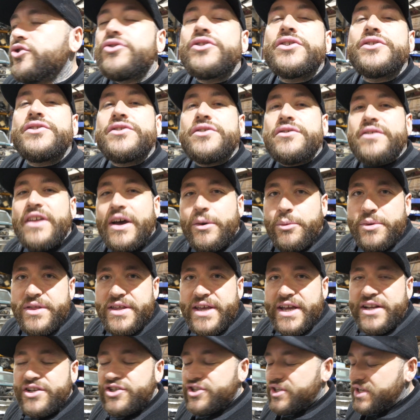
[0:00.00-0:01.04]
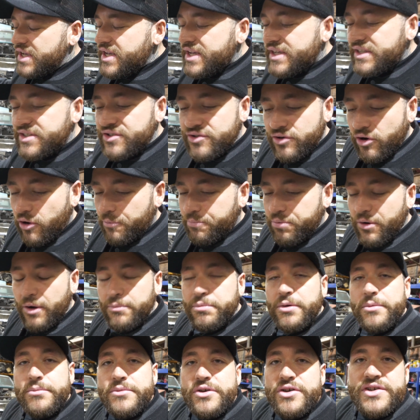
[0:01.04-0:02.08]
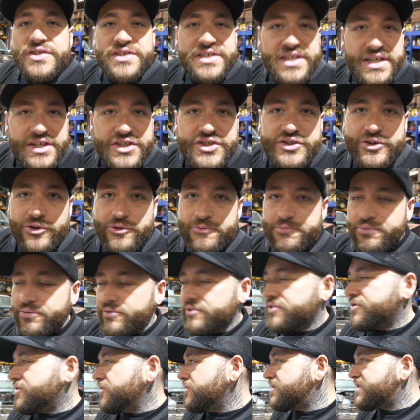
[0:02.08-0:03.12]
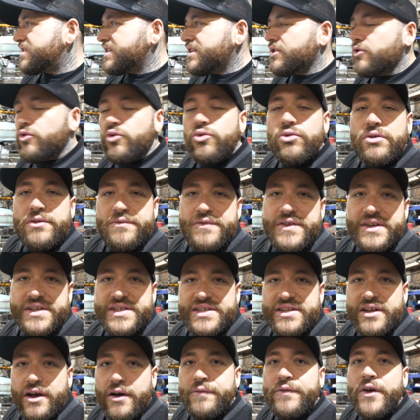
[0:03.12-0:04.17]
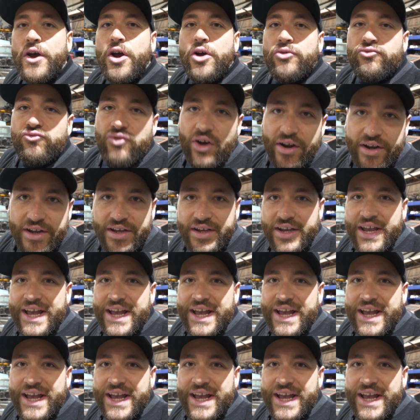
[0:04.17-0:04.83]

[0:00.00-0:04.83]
could do that with the engine. It is not a problem. You see Supras, you see all of this stuff running